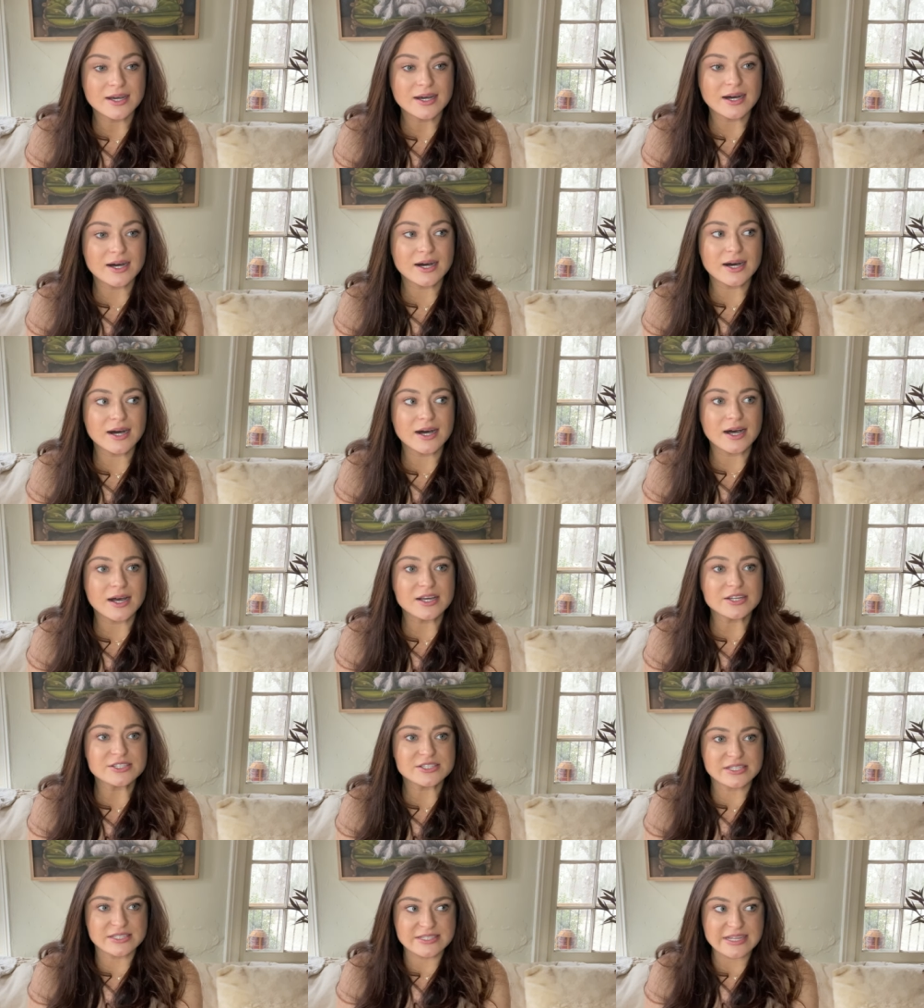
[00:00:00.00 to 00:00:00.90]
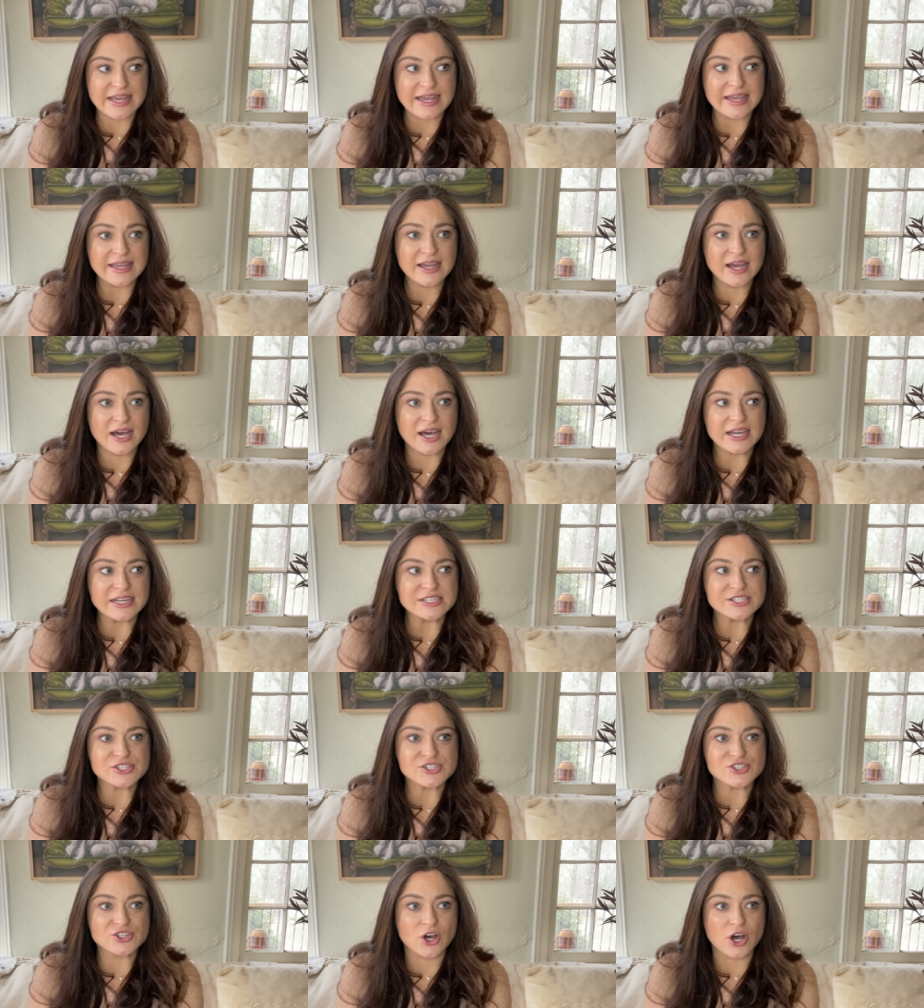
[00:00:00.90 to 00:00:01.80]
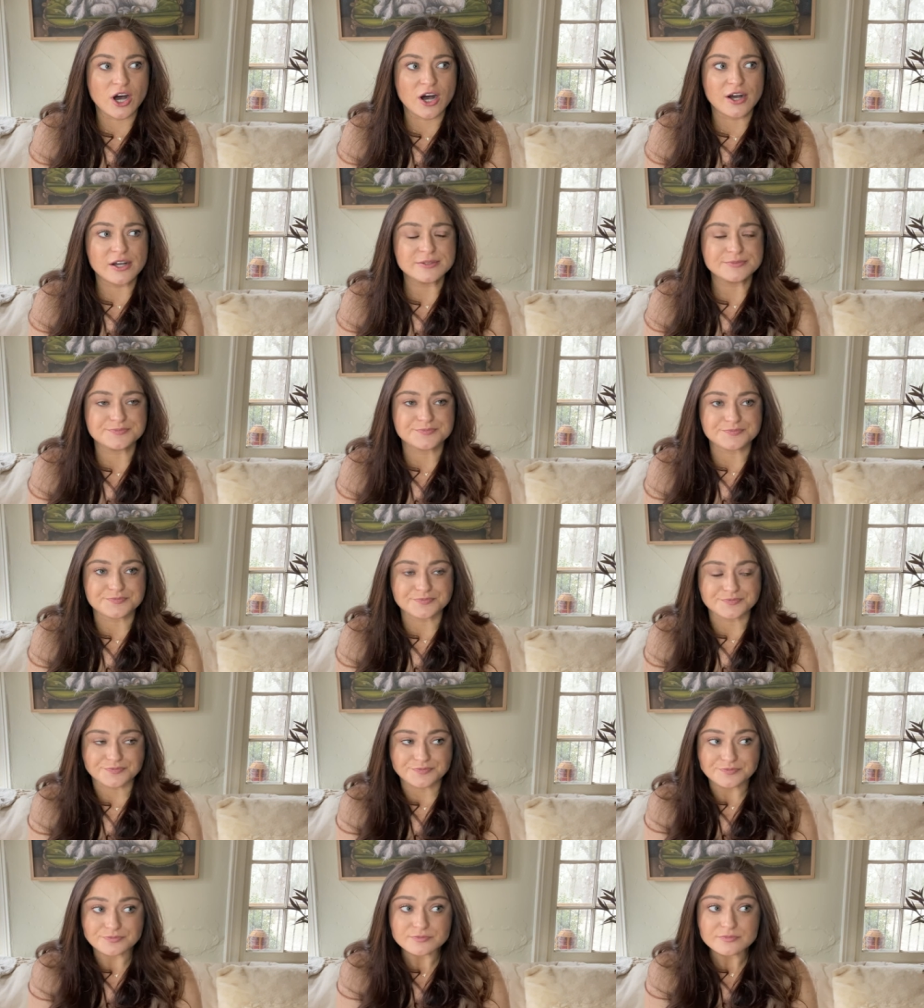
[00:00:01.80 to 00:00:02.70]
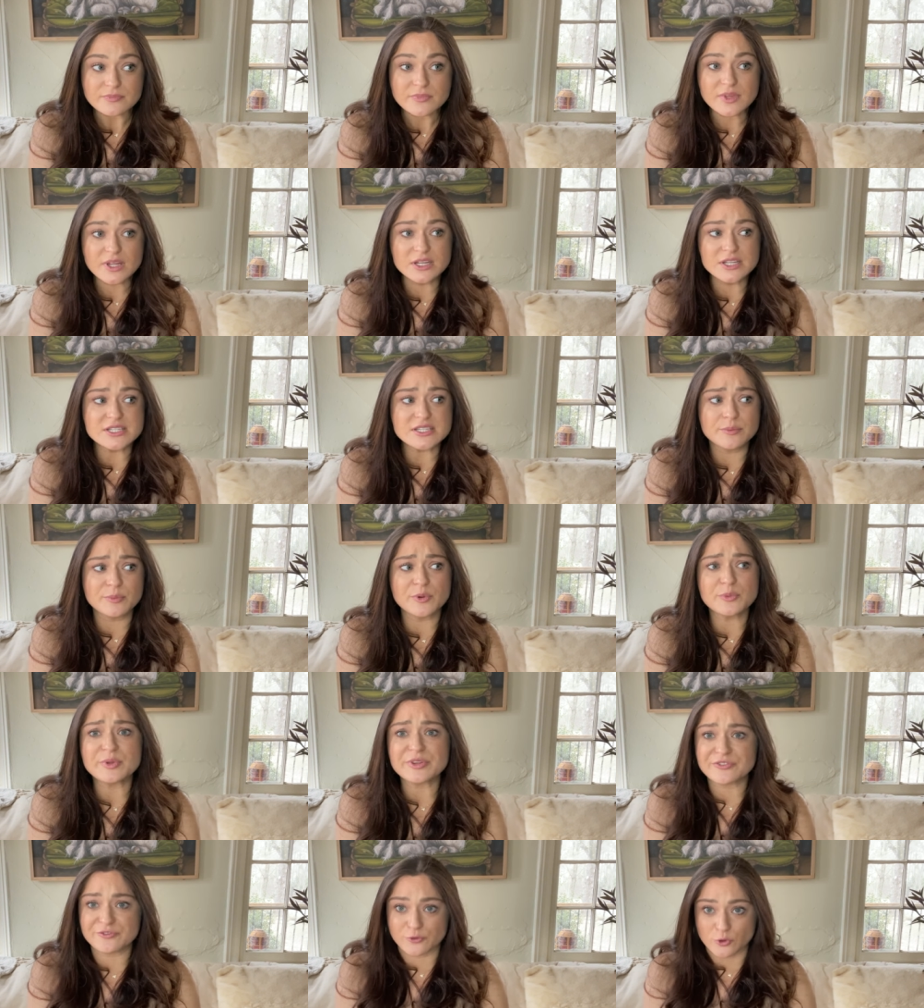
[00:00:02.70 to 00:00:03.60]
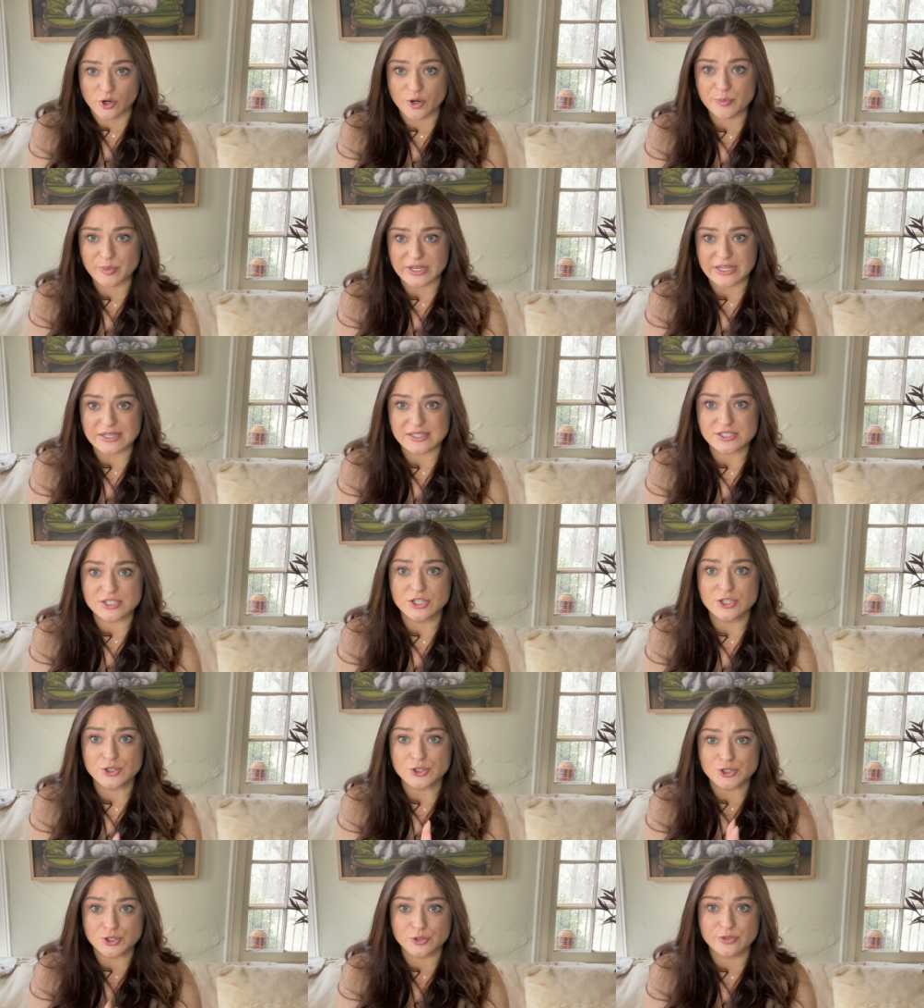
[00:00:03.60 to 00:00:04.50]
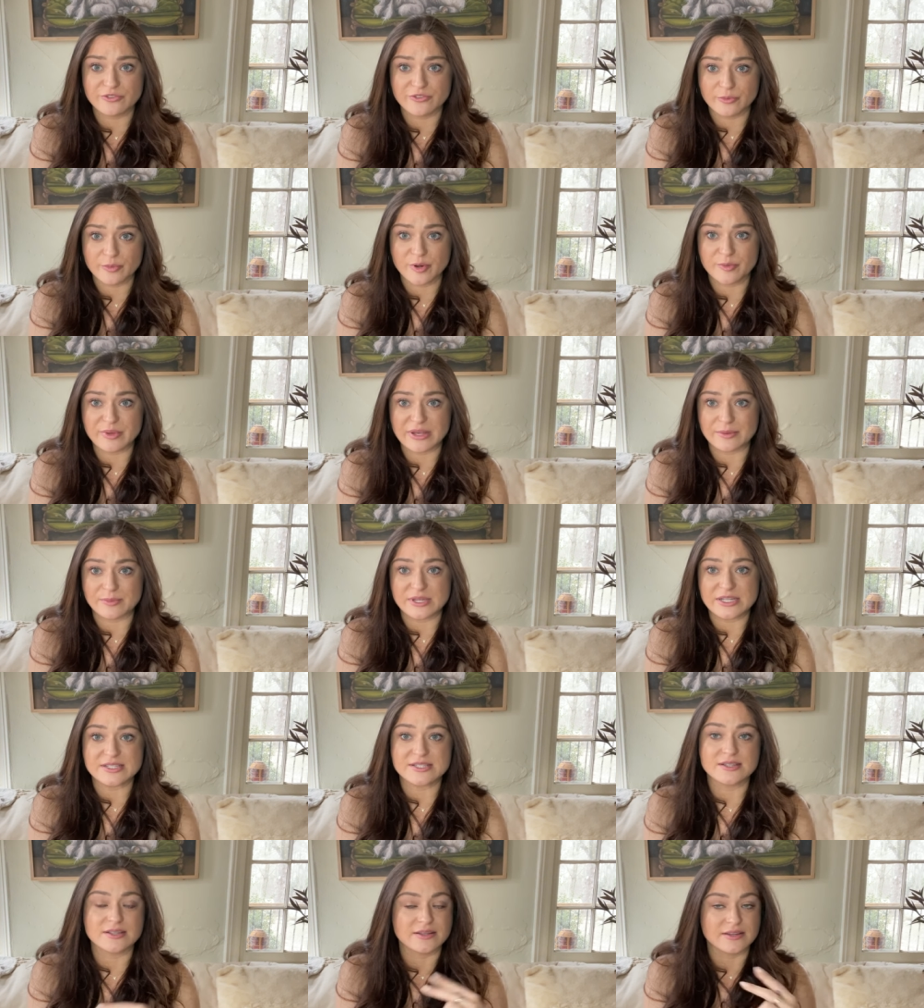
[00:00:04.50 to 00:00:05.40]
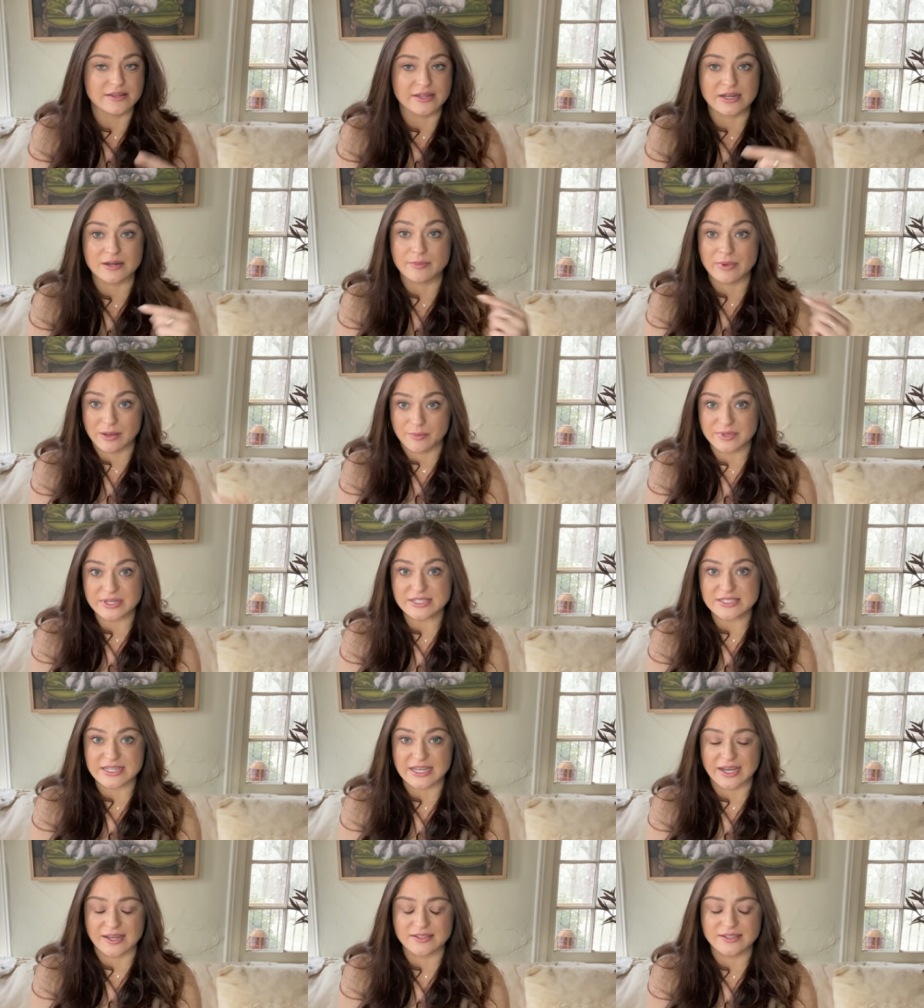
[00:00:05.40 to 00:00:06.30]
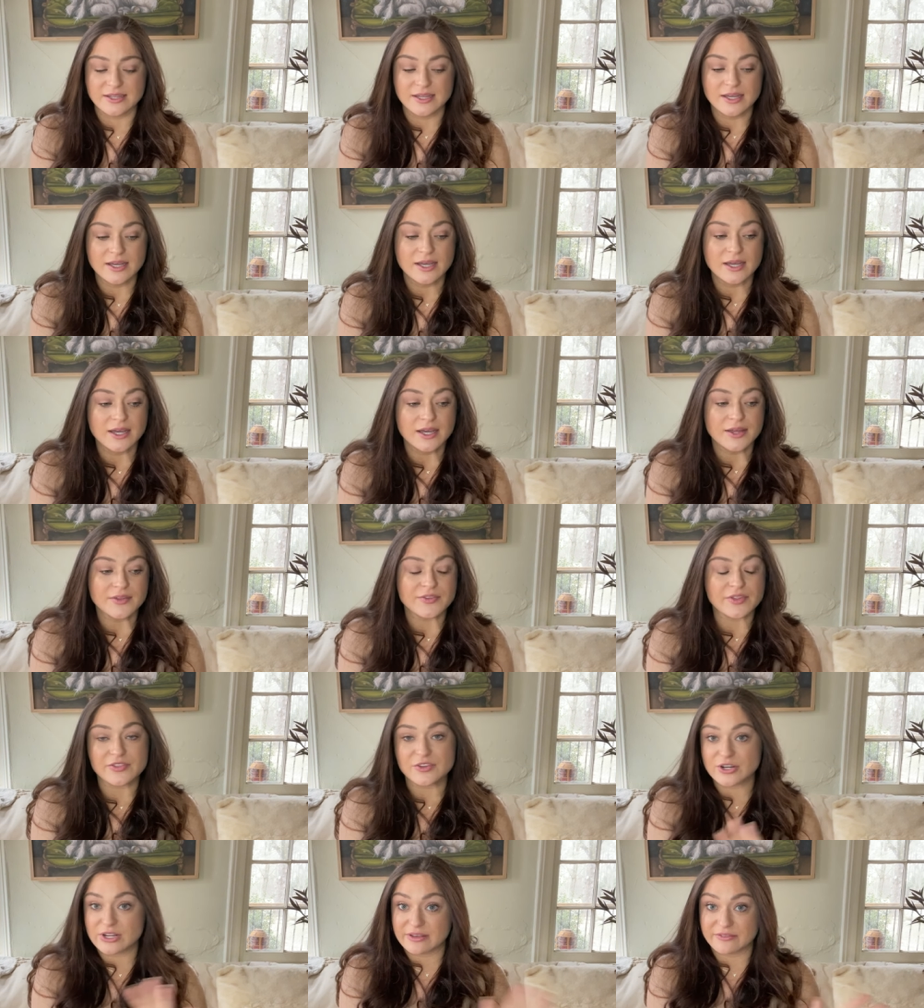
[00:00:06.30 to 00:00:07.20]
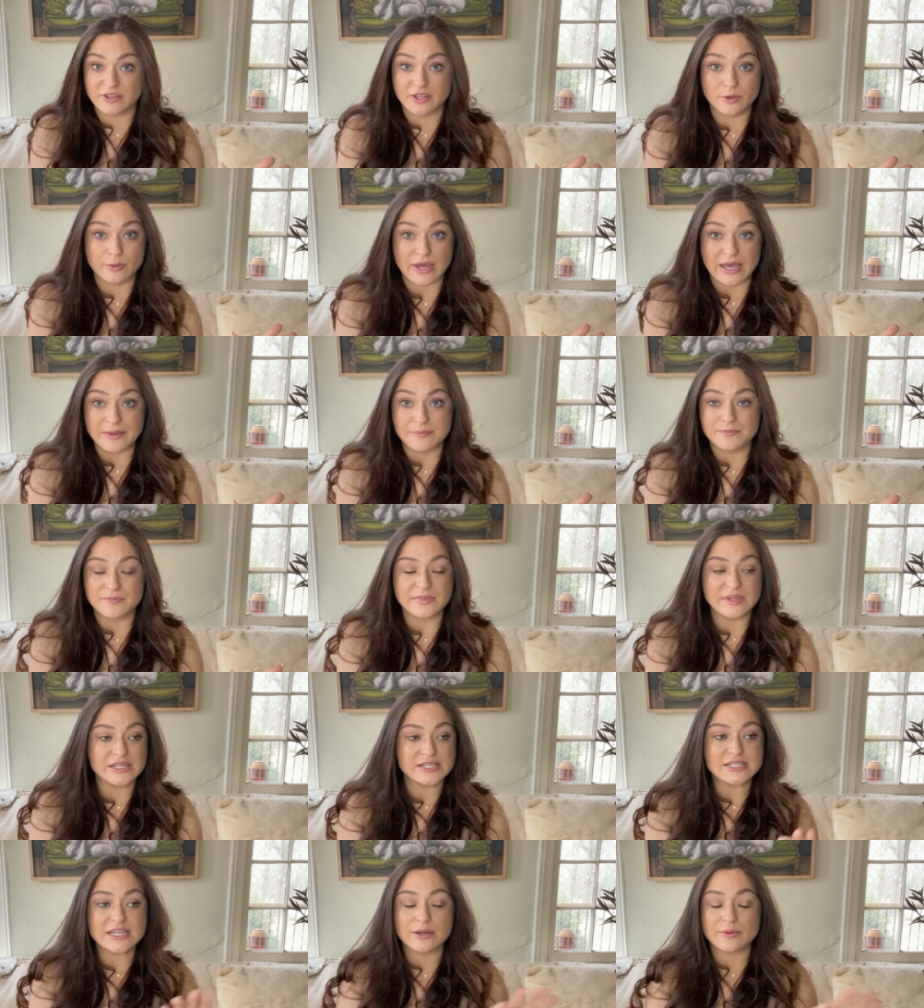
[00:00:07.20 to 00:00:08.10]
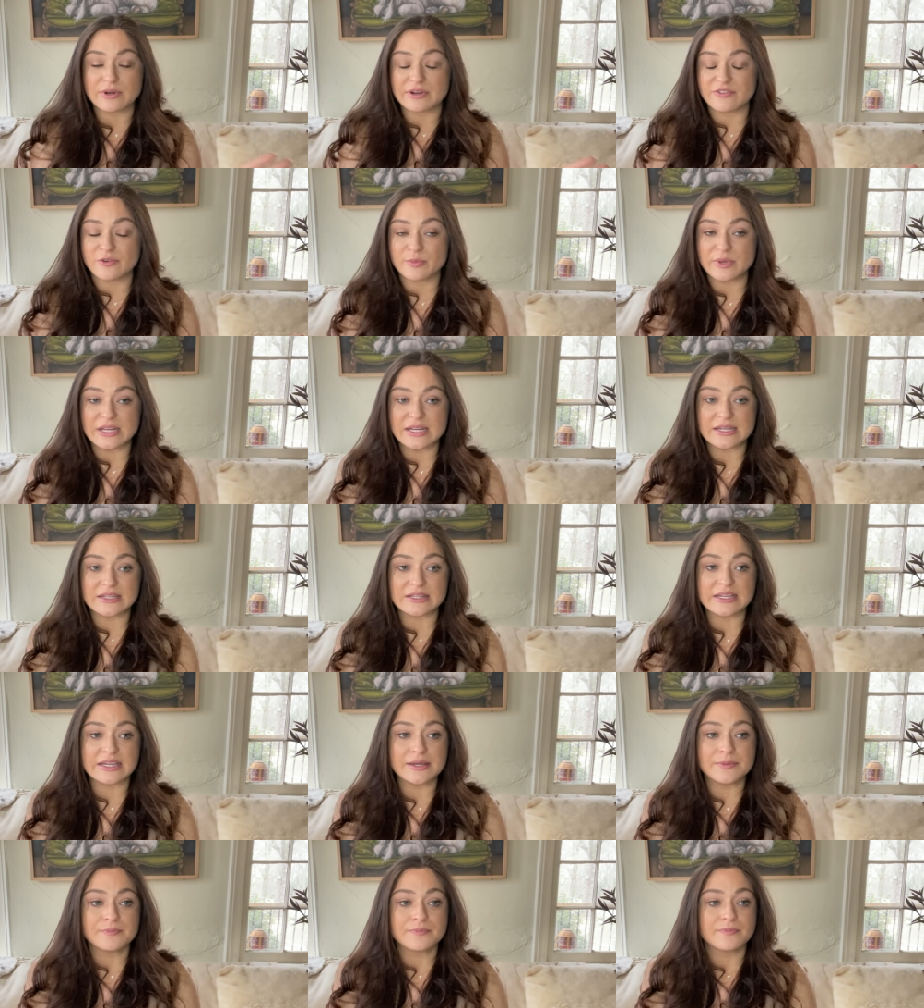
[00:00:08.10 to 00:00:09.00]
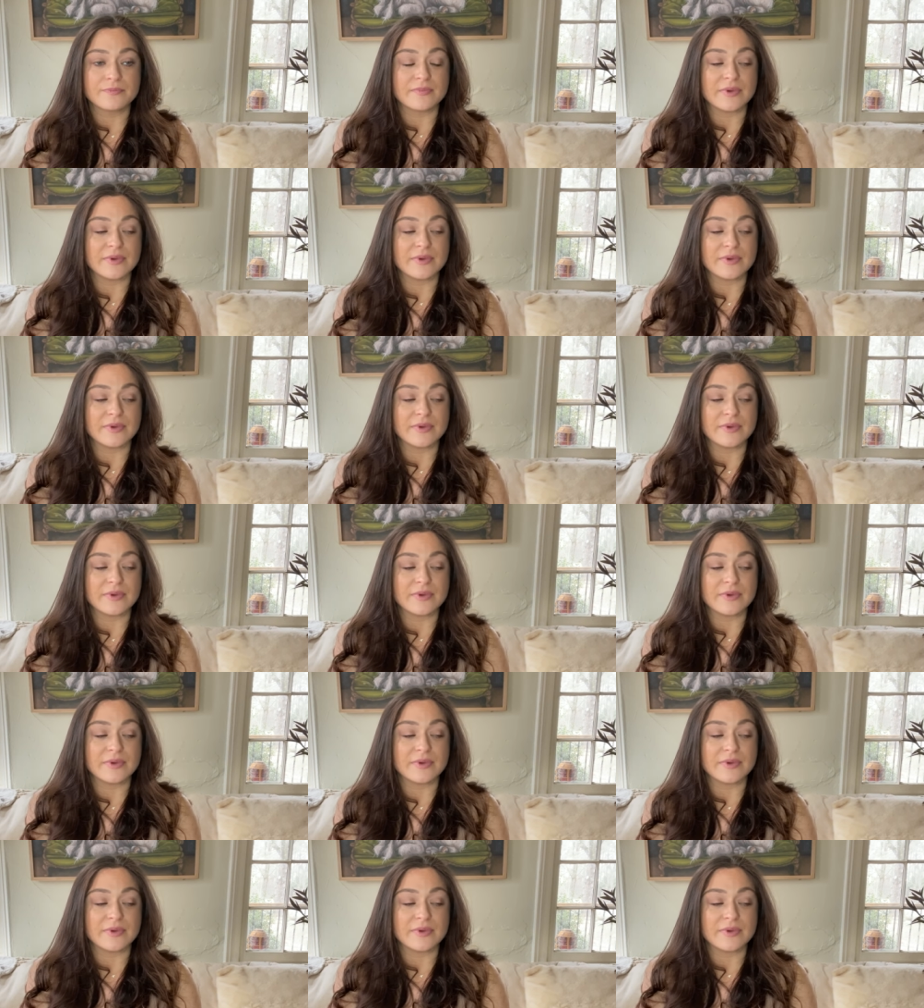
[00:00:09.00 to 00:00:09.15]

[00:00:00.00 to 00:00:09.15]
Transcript: Uh, today I saw someone with four pigs. Two of them are babies, and then a mom and a dad, that they're giving away, need to get rid of immediately.